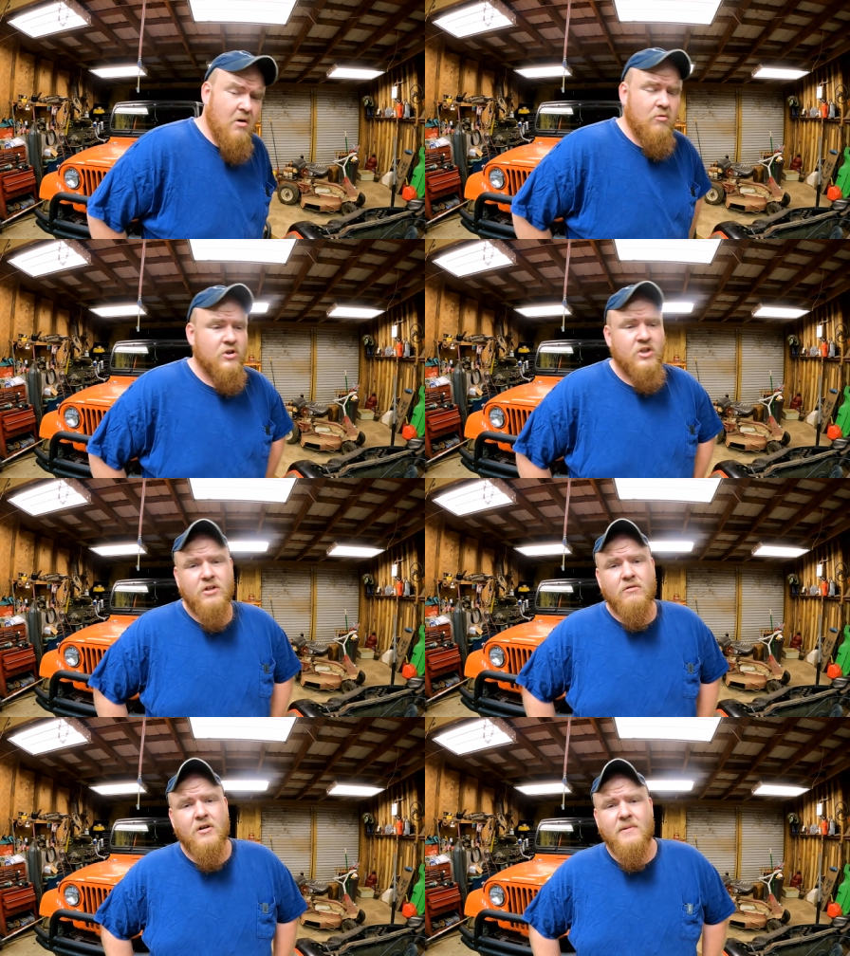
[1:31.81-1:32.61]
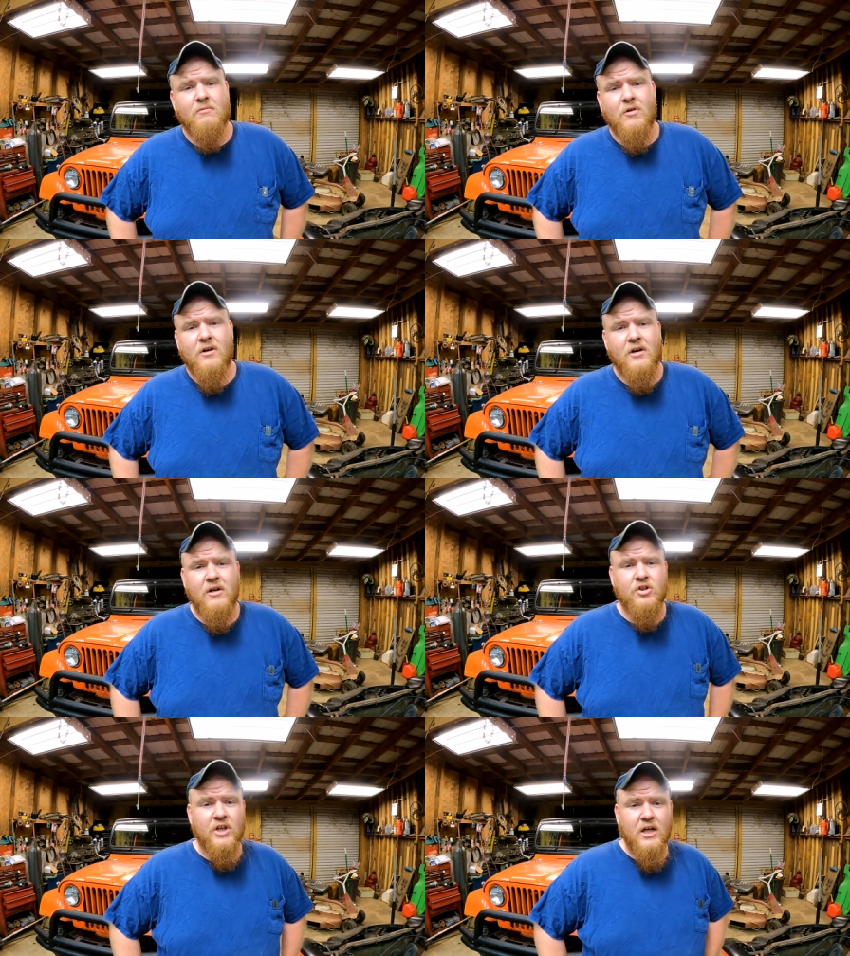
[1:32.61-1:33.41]
We're still going to be working
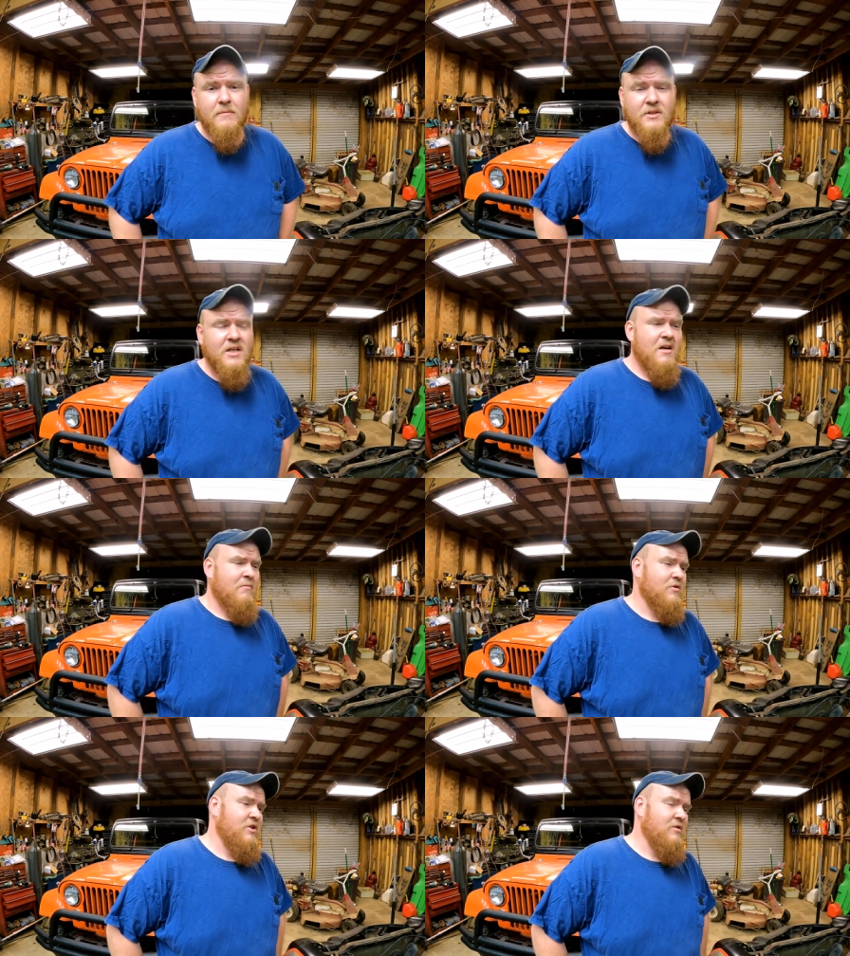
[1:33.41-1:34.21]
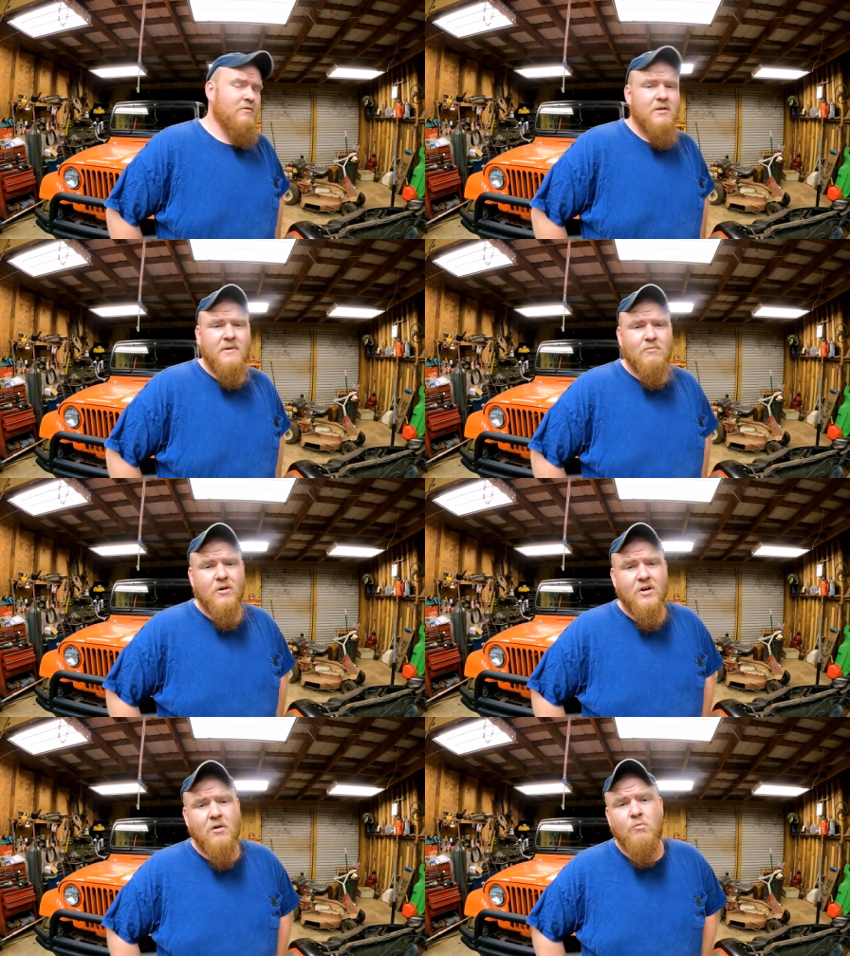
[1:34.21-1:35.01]
on Jeeps. We're still going to be
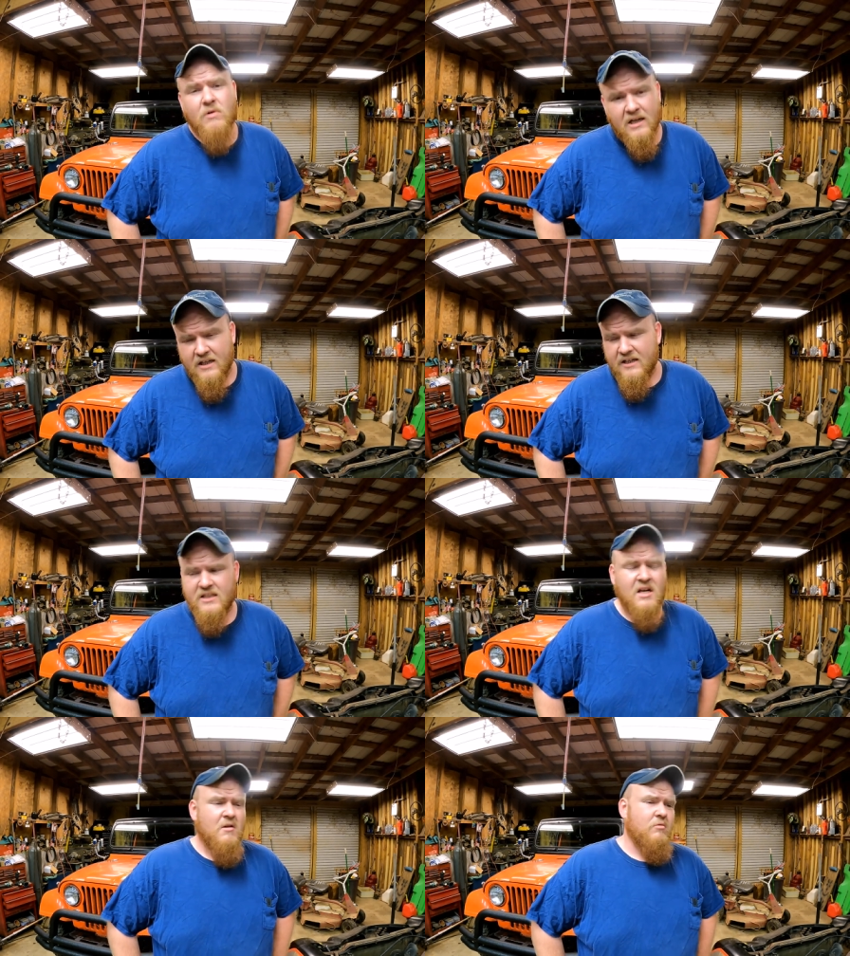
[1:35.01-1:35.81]
working on Willys.